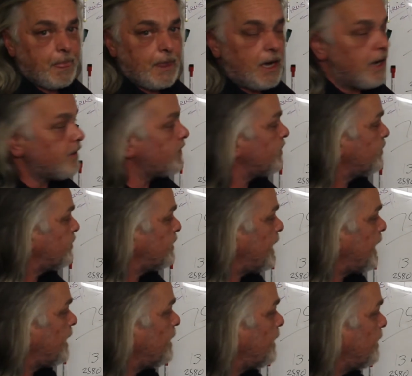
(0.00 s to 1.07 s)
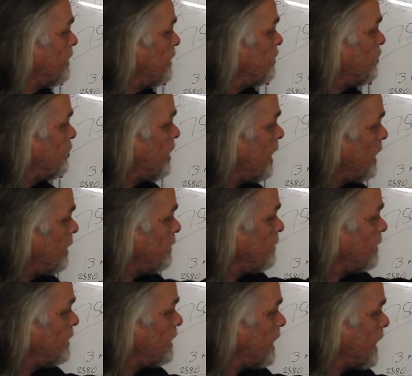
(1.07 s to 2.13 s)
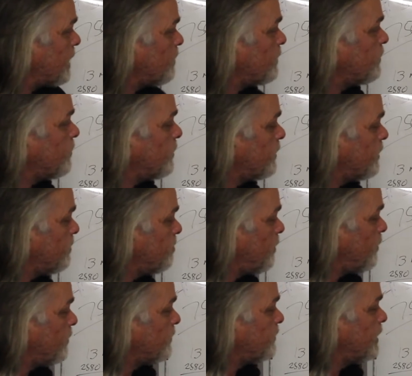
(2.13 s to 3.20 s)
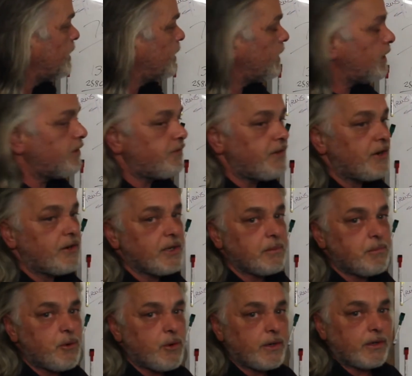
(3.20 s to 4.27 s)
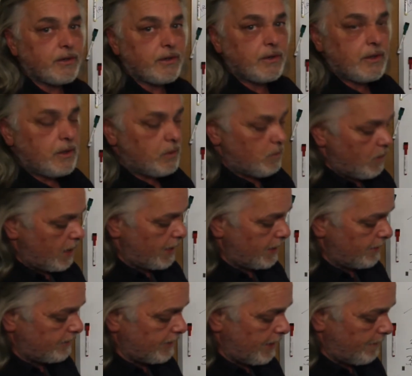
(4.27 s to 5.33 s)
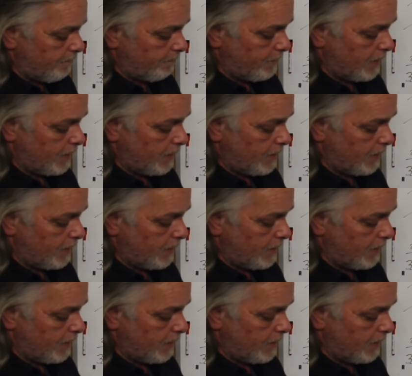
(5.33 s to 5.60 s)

Understanding the change in the equatorial bulge is very important. Why is that?